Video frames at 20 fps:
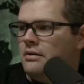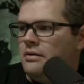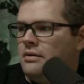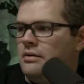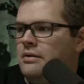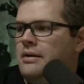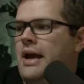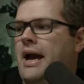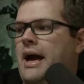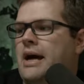
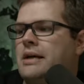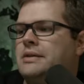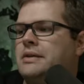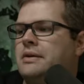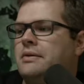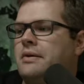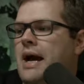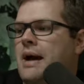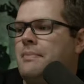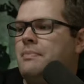Yeah,
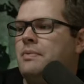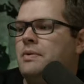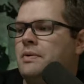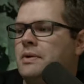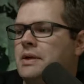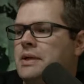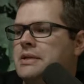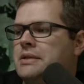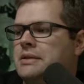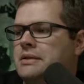so Apple
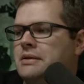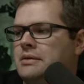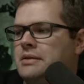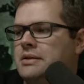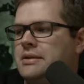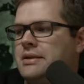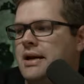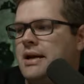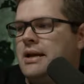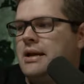is still
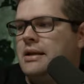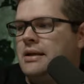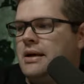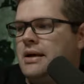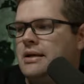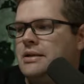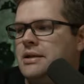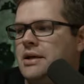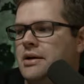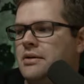signing the
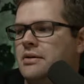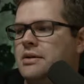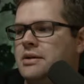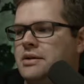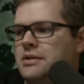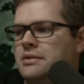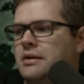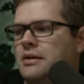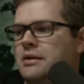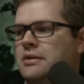High Sierra
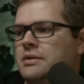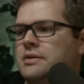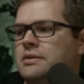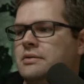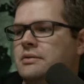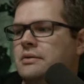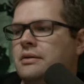installs.